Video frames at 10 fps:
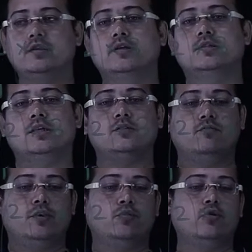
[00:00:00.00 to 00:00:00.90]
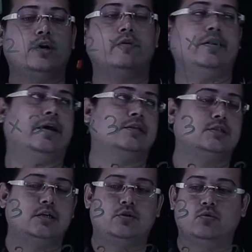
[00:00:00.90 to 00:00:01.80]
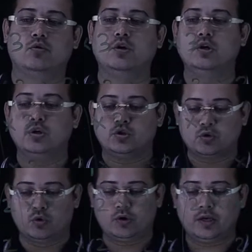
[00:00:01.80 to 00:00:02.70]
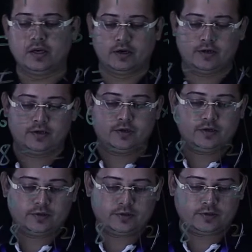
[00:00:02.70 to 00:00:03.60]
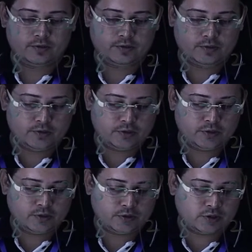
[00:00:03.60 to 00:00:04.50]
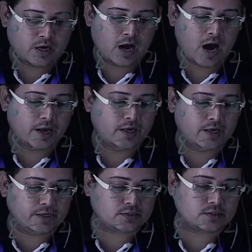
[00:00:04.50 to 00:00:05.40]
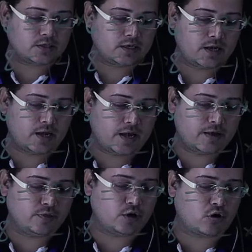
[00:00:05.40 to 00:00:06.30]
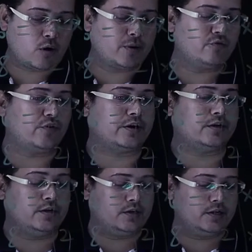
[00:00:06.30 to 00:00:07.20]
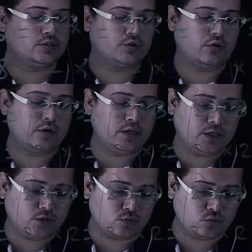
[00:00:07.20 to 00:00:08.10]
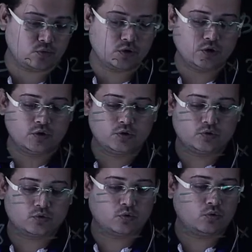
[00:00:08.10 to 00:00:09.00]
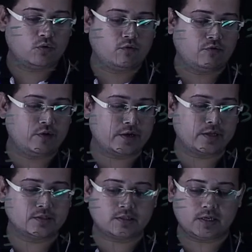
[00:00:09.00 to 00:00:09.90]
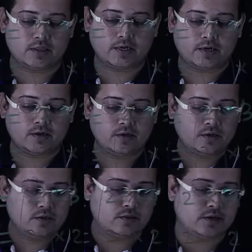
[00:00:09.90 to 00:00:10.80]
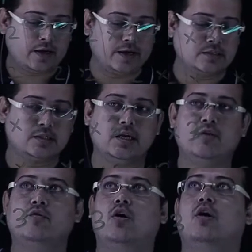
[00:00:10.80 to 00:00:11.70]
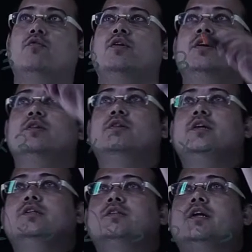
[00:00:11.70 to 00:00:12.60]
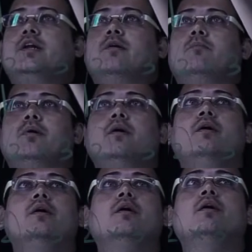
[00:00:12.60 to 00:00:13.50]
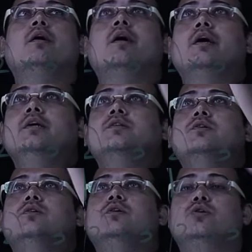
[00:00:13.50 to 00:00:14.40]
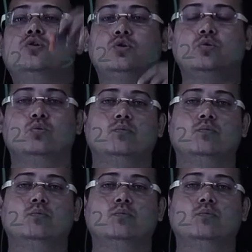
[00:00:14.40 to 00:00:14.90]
the 6 we do not have any extra 2. So here the highest and the common factor is only 2, so we can say that the HCF of this 3 number is 2,